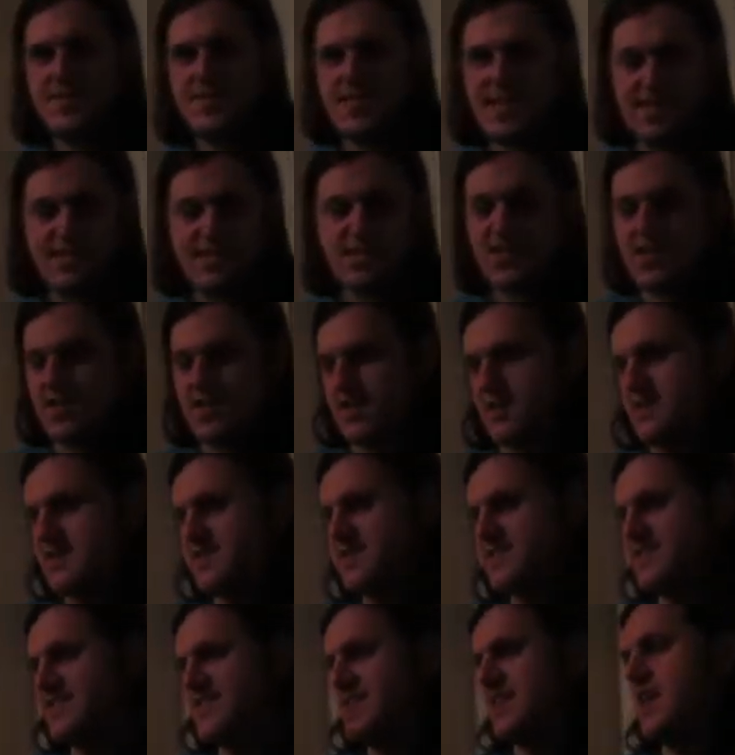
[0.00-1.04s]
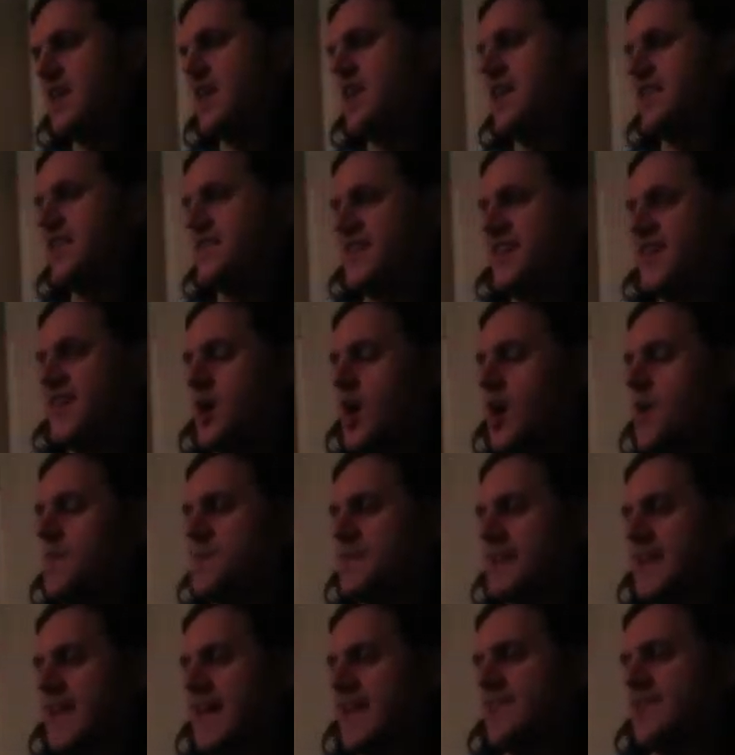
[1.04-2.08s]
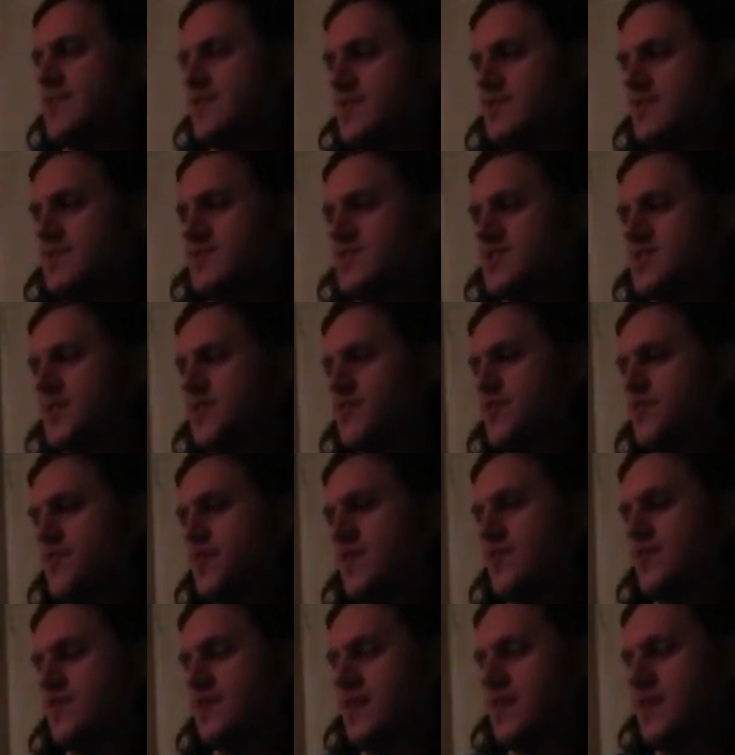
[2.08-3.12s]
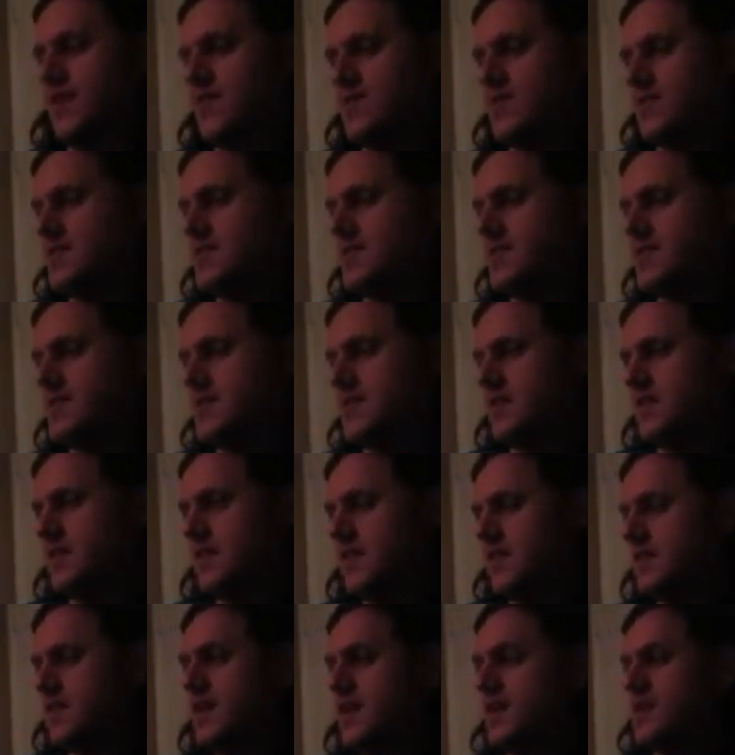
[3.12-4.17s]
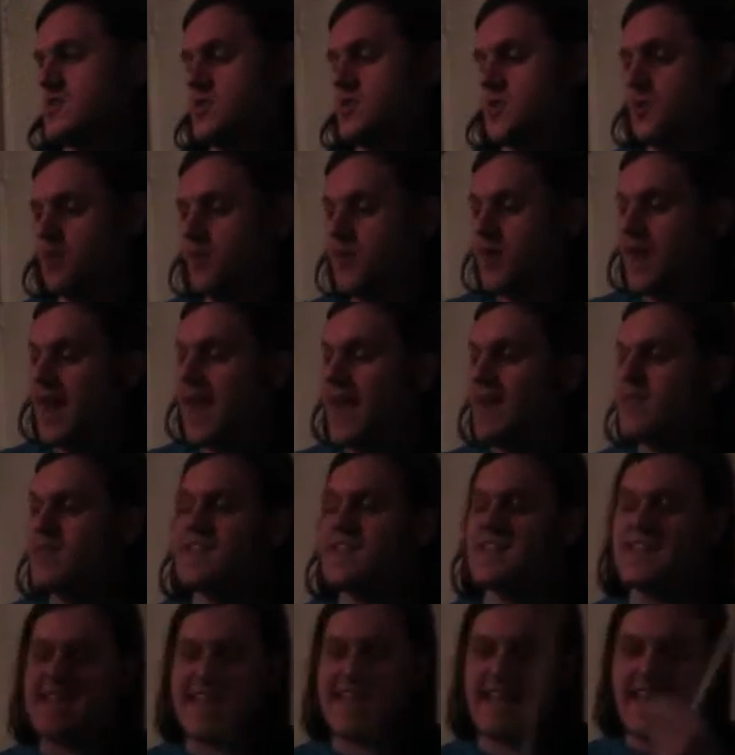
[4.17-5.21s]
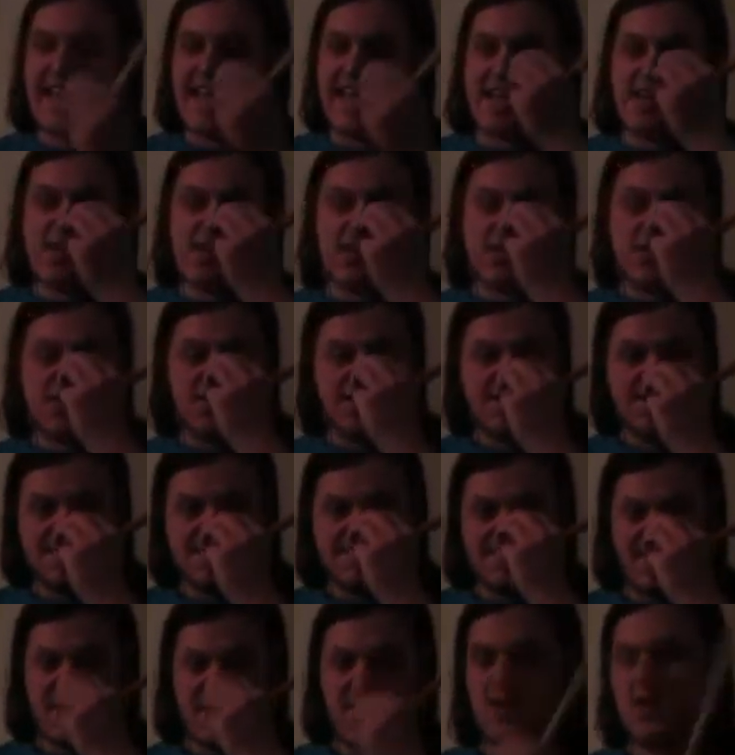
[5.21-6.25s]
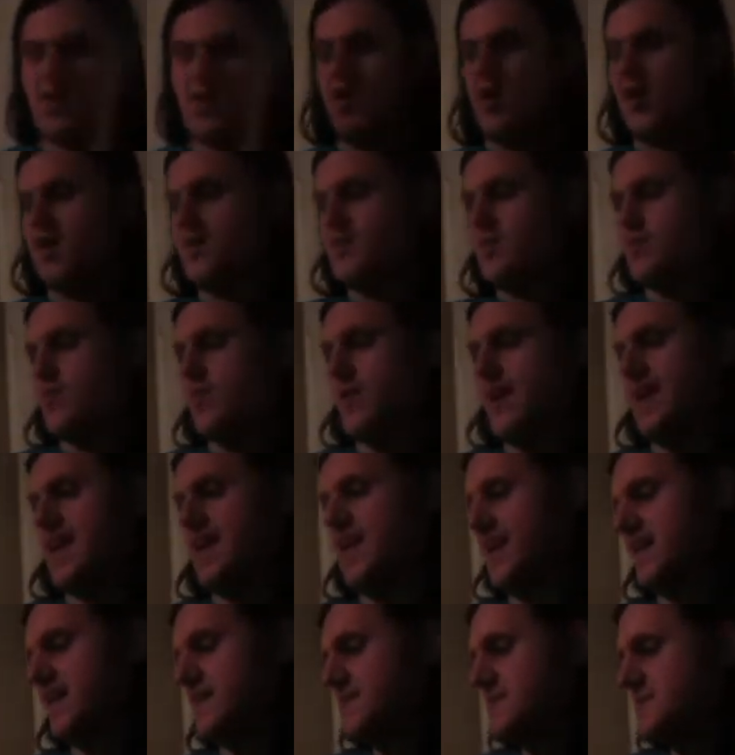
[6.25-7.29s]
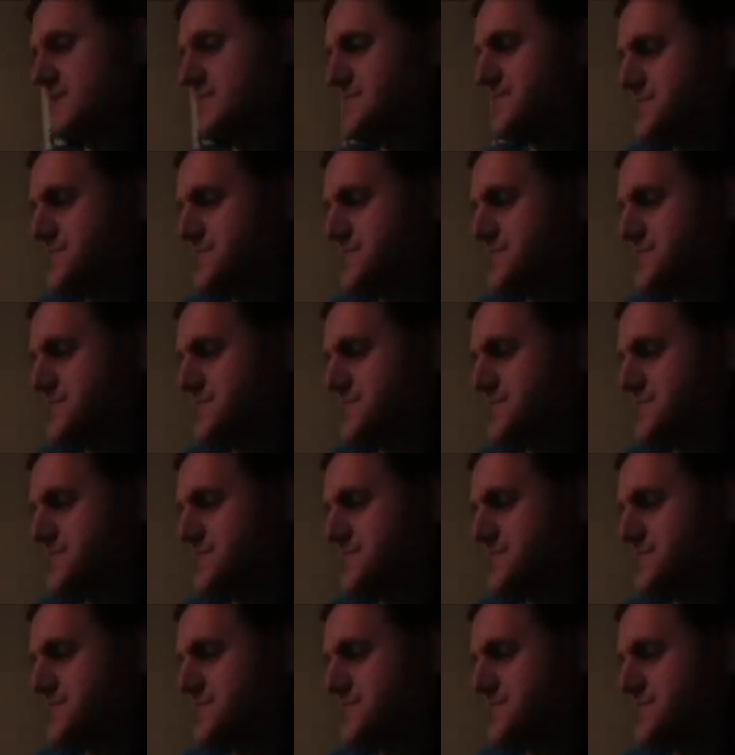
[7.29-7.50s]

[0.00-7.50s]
it's gonna come together and they're just gonna fit without you having to change anything. So we want everything to end on the right hand.